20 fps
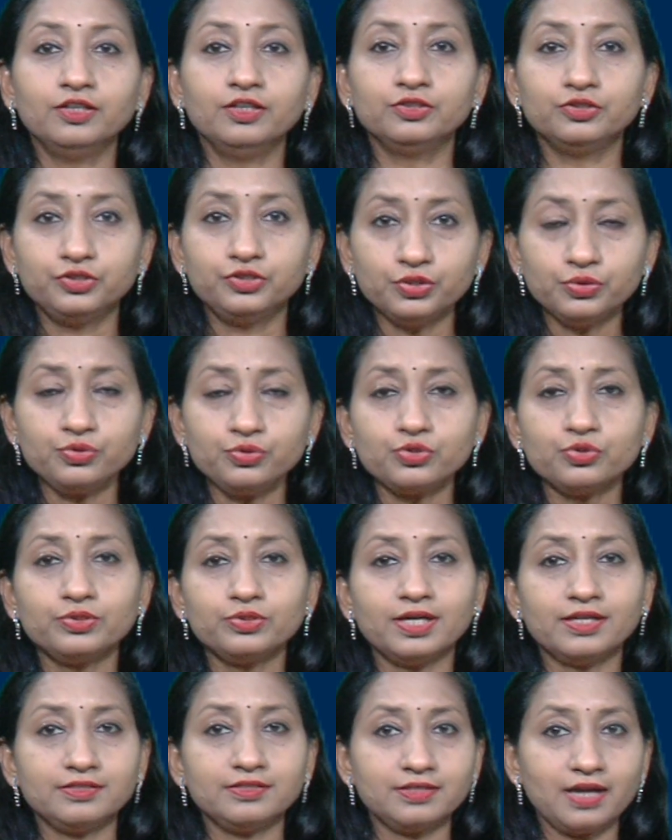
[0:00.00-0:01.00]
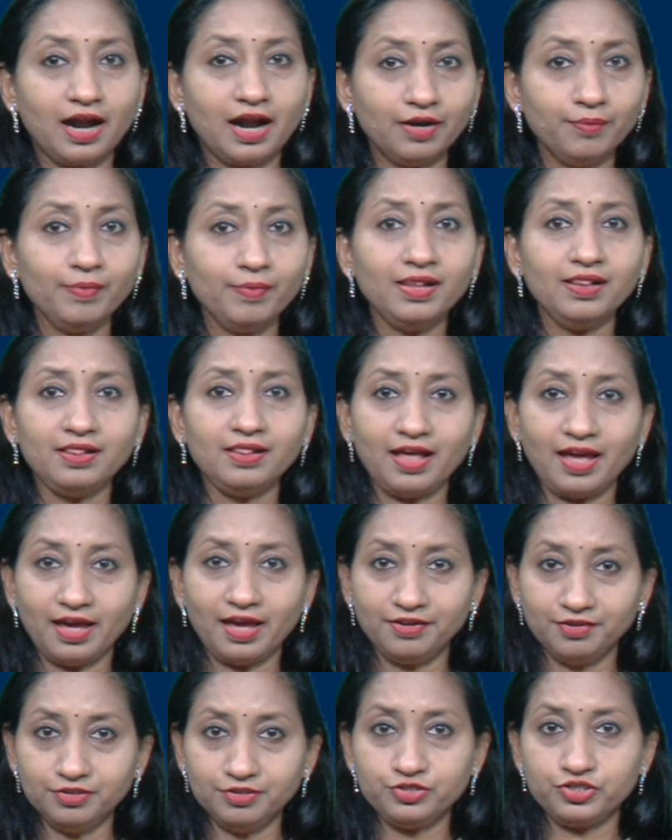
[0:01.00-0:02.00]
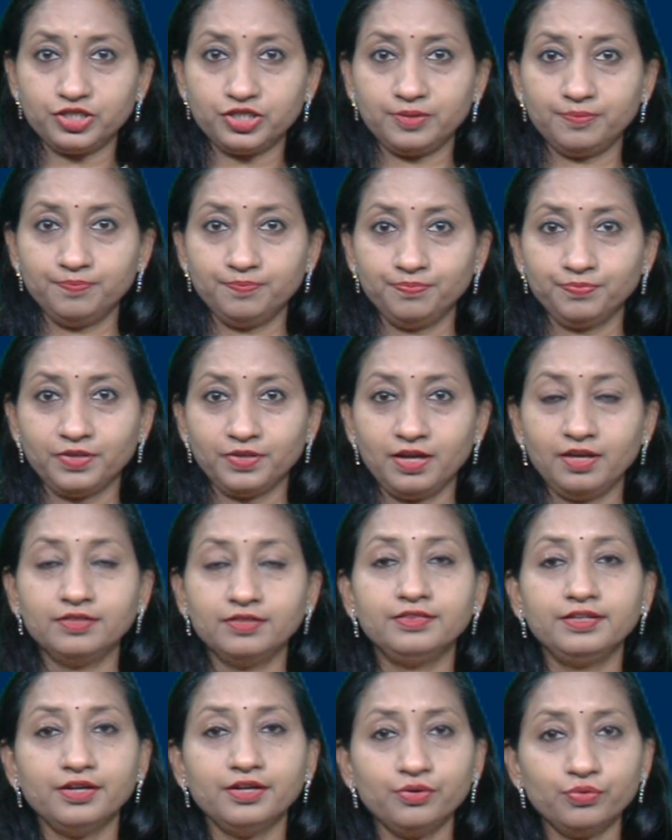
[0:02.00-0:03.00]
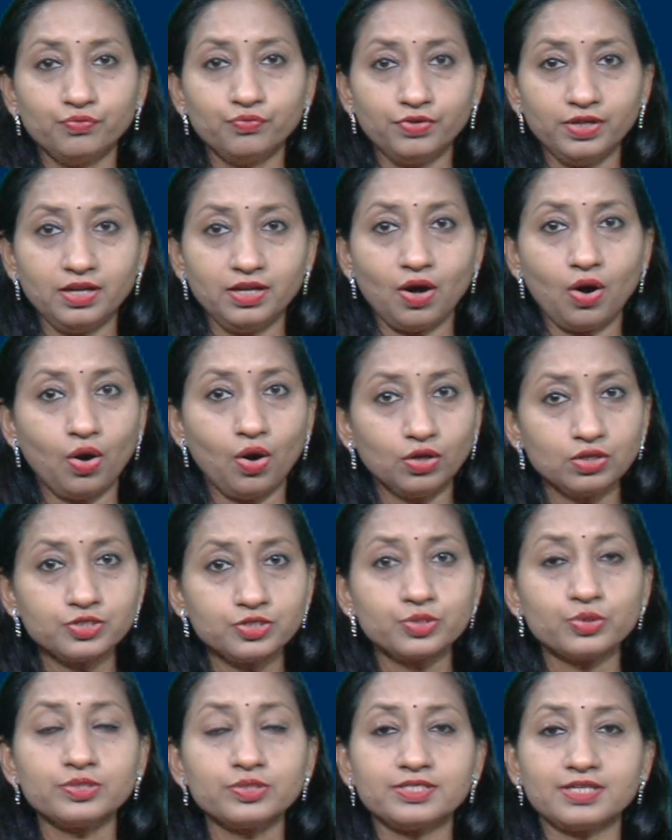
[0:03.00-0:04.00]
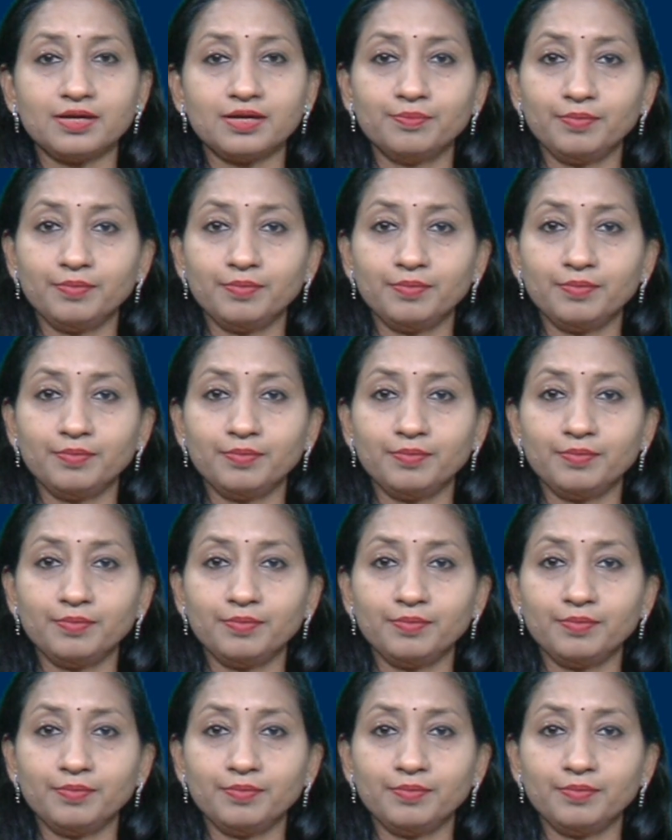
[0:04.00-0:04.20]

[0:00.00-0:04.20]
Due to the thermal energy, there will also some